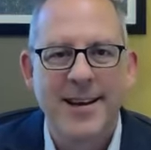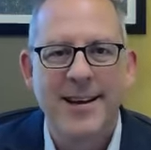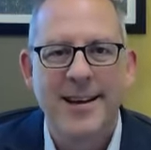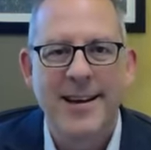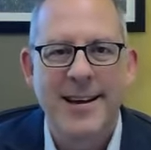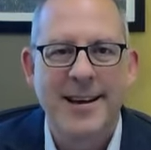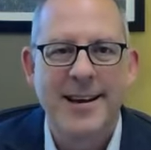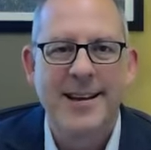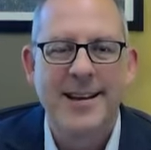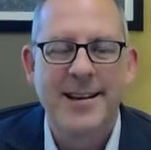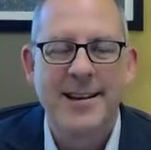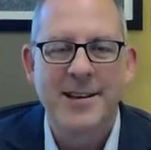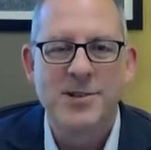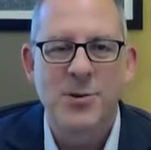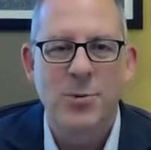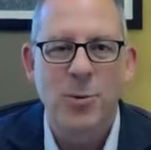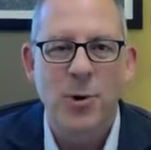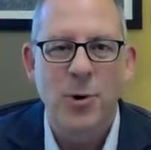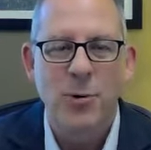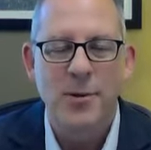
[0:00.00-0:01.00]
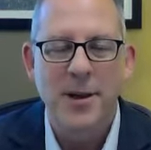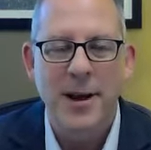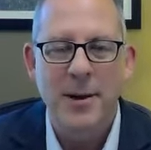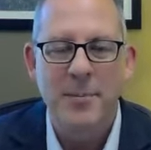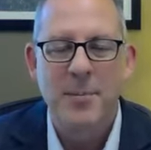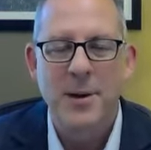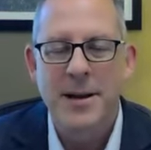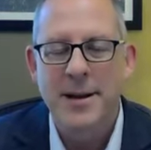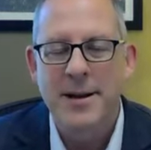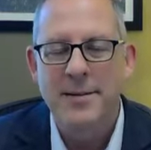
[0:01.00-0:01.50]
And it's a role that I've
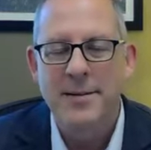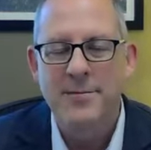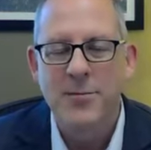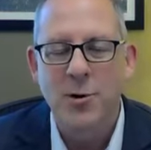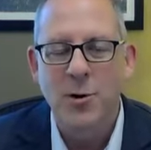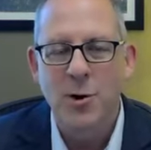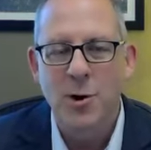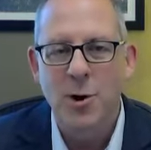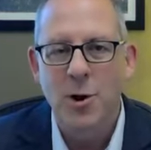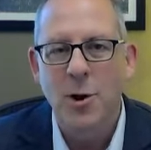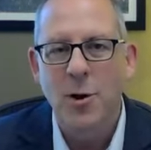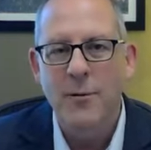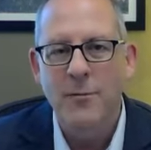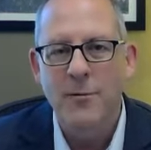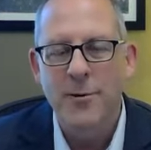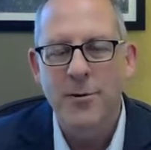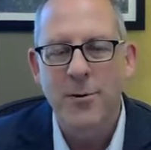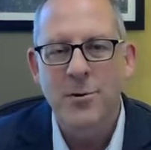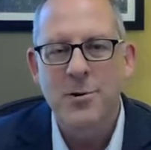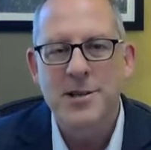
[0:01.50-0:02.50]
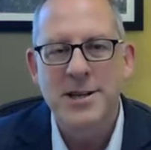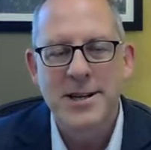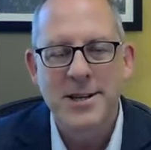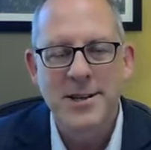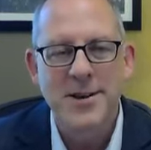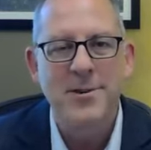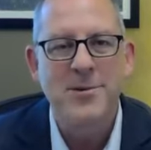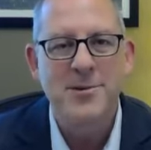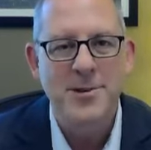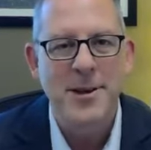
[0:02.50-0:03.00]
been in for a little over 13
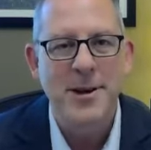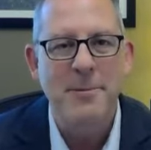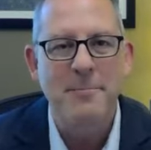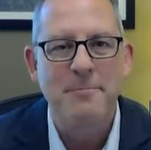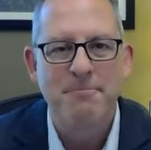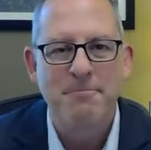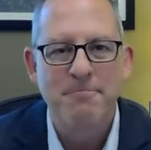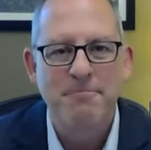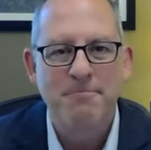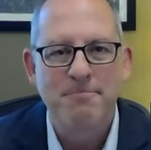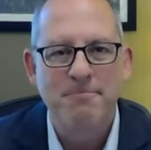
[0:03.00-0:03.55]
years now.